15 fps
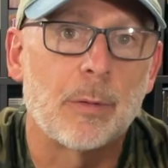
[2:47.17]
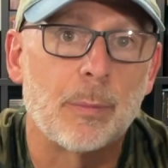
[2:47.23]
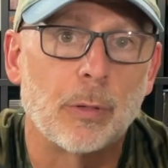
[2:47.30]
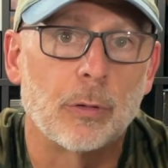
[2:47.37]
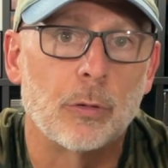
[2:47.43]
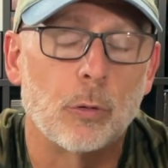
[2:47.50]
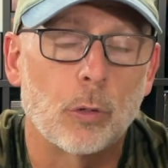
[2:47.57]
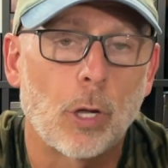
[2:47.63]
you
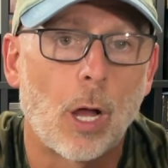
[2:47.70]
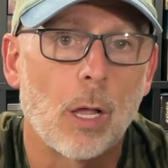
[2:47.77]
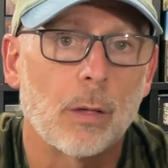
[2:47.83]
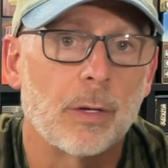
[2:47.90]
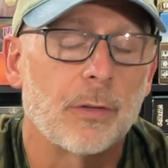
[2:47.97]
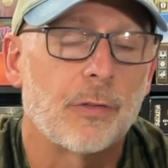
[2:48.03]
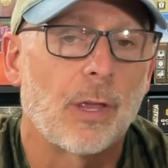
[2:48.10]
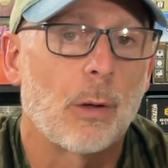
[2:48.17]
build a new
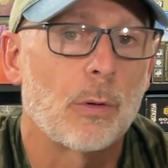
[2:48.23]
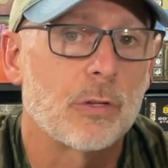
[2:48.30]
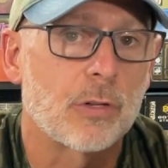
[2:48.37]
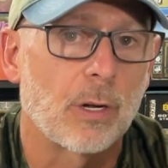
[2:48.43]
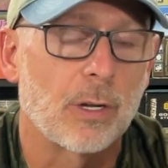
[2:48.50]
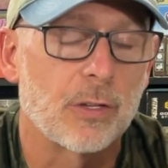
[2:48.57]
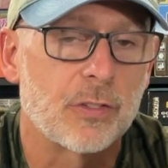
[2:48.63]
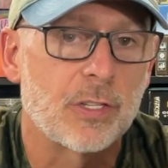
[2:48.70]
colonist, they always
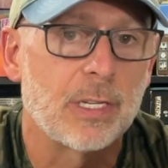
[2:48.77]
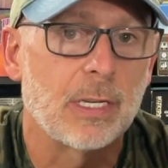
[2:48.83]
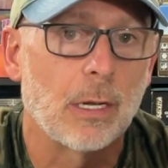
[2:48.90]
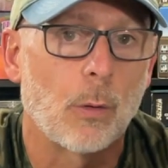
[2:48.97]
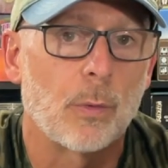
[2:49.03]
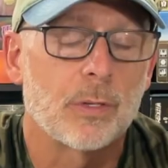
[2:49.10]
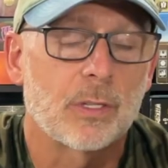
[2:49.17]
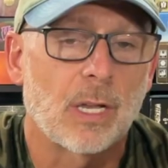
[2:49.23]
start in a city and
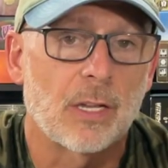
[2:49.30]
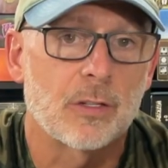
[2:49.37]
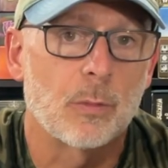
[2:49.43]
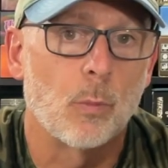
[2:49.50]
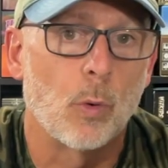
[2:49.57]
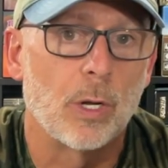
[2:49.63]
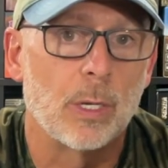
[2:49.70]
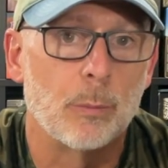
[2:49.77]
always cost them
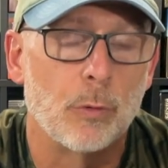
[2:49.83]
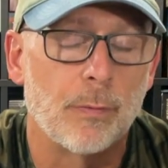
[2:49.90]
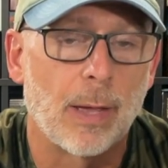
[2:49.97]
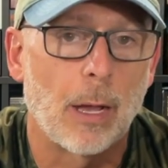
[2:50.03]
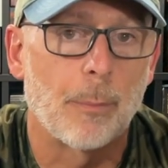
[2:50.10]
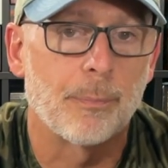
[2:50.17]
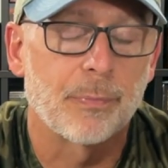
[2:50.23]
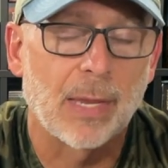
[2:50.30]
1 to move
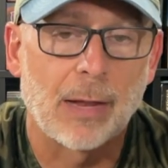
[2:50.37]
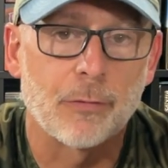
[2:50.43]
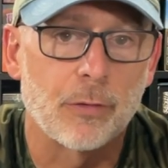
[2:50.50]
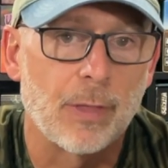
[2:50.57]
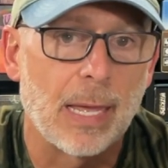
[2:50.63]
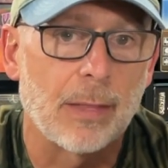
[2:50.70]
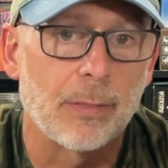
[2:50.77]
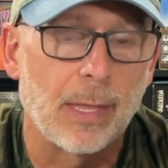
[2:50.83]
out. After
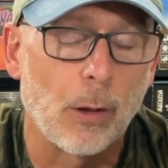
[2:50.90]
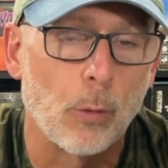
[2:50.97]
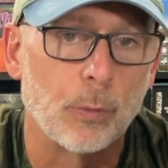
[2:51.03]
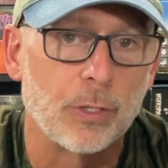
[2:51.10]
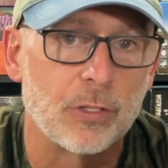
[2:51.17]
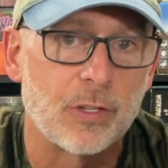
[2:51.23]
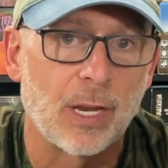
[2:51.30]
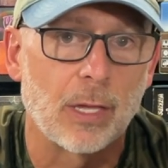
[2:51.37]
that, they only
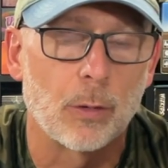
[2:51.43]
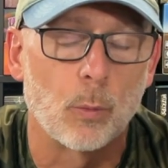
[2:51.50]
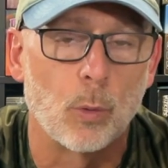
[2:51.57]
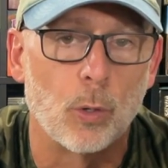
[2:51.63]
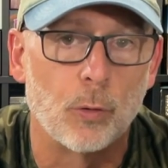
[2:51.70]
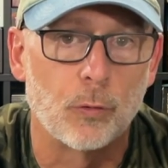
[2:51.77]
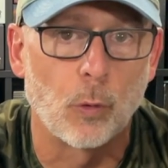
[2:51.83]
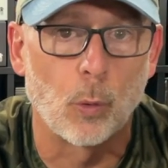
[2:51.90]
stay on the
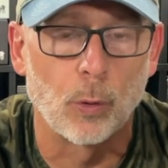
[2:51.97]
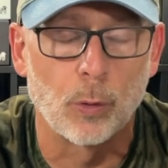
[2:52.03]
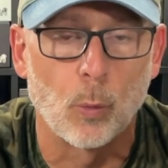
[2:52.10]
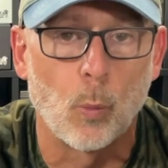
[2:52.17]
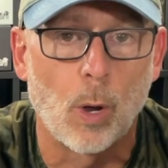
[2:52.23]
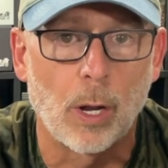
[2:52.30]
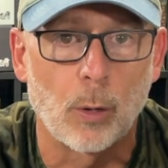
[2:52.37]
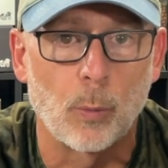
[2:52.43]
roads or in the
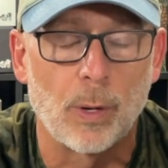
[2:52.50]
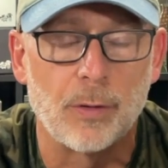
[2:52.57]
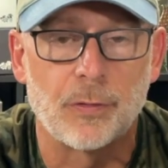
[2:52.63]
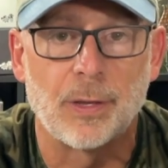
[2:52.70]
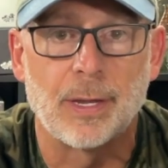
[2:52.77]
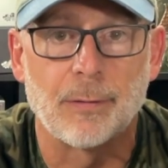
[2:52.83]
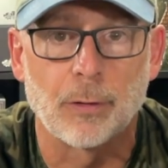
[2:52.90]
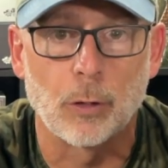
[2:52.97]
waterways. They
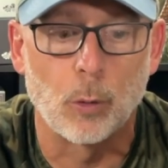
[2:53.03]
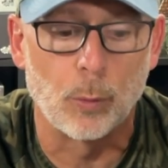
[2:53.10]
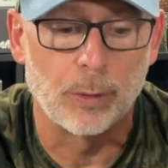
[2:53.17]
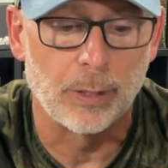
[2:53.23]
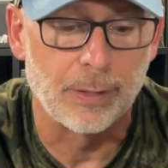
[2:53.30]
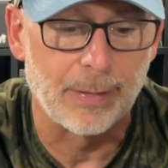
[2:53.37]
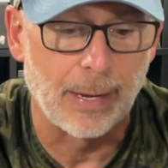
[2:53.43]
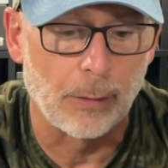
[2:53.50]
never go
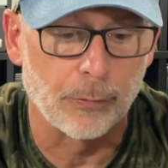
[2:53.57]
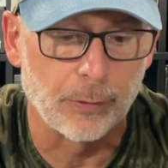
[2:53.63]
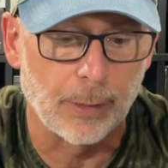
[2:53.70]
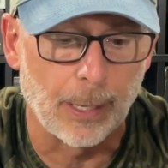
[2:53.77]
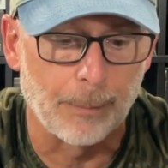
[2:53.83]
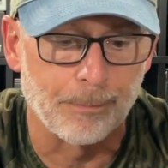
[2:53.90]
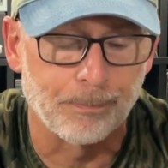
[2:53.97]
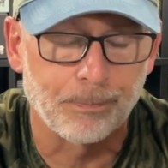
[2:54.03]
into the towns
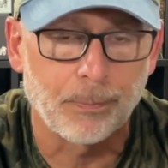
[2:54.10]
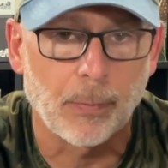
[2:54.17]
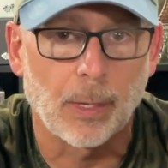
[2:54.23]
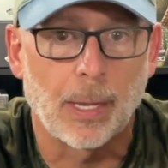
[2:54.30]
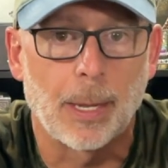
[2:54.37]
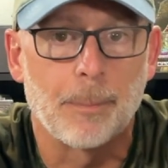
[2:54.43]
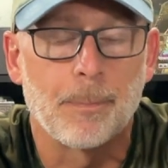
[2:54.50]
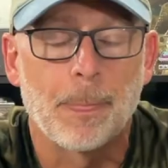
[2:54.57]
again.
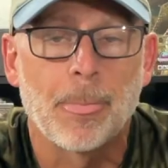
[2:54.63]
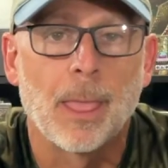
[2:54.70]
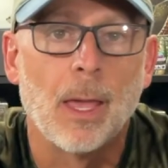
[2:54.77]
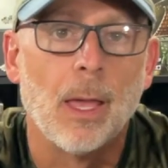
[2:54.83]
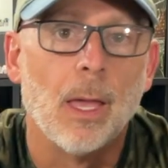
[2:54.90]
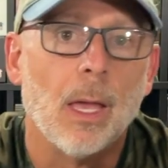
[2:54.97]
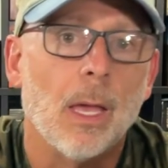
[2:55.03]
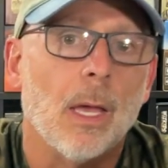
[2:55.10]
Okay.
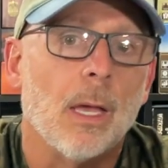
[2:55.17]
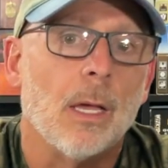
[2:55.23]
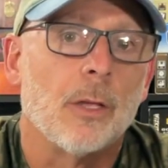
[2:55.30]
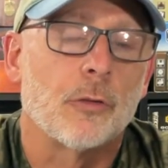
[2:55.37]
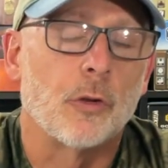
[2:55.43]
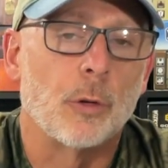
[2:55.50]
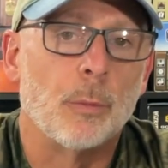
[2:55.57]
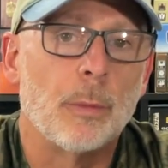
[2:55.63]

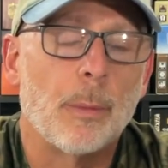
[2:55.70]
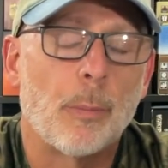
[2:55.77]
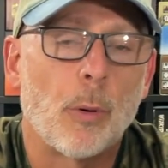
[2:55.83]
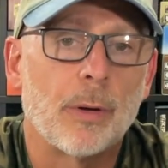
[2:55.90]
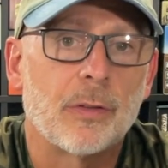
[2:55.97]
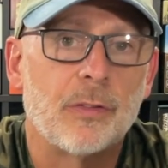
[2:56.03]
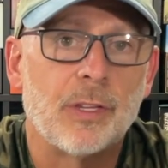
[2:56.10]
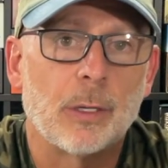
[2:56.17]
So your movement
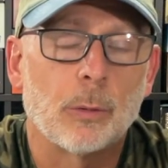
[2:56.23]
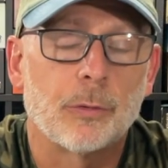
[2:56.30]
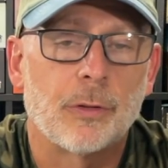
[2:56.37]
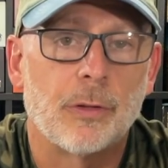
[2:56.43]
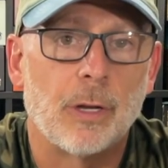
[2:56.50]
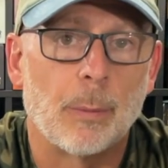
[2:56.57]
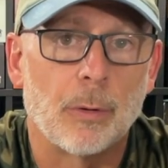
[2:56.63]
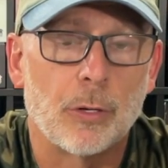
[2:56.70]
points is equal to
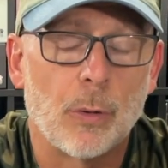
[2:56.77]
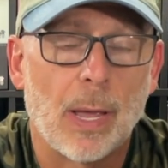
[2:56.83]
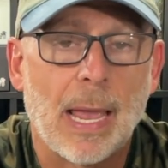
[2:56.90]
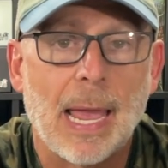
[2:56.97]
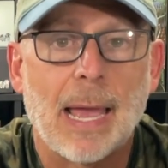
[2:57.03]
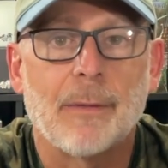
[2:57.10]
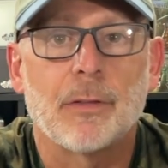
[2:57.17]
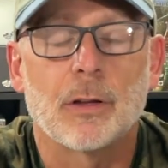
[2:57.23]
the number you
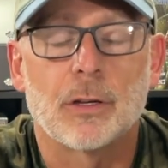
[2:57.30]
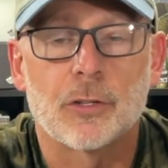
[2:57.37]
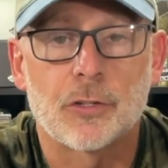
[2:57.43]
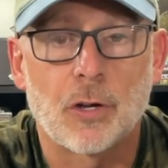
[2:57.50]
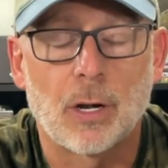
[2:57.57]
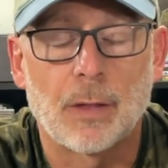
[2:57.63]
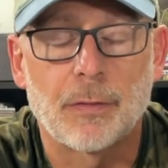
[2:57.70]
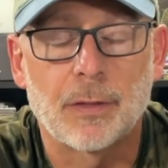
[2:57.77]
have. You're going to
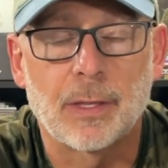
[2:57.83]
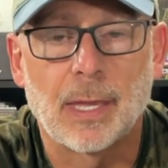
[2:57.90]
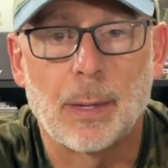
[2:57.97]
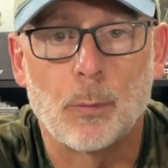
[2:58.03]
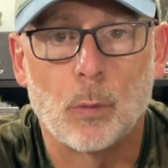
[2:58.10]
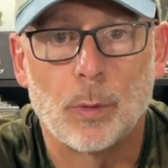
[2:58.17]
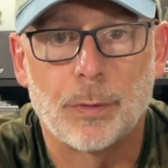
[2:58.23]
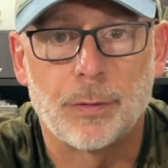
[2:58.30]
start off the
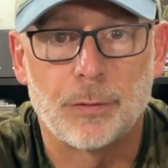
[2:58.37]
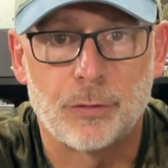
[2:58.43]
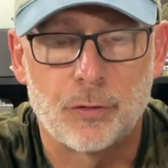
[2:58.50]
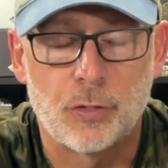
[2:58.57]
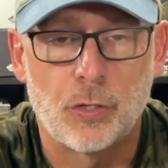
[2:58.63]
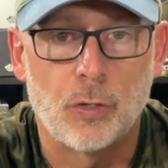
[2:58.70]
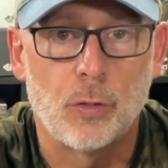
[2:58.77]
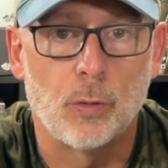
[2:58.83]
game with
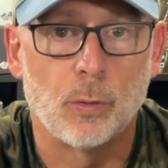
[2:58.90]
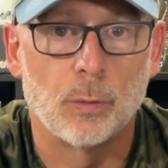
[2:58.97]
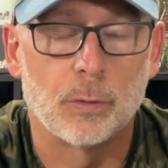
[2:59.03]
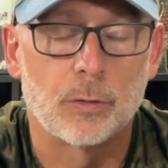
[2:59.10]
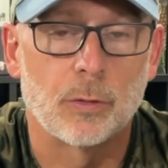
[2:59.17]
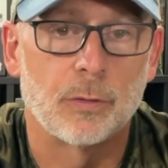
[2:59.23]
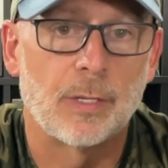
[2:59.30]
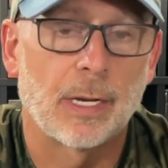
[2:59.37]
2.
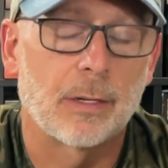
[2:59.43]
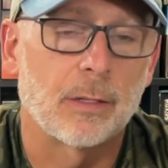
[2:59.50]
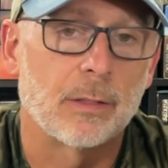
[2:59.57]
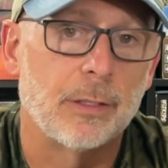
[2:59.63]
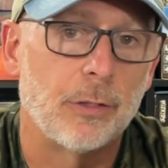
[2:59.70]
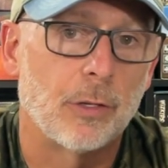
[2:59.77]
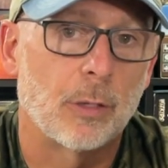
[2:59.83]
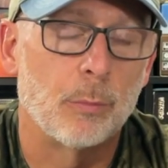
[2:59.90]
So technically, you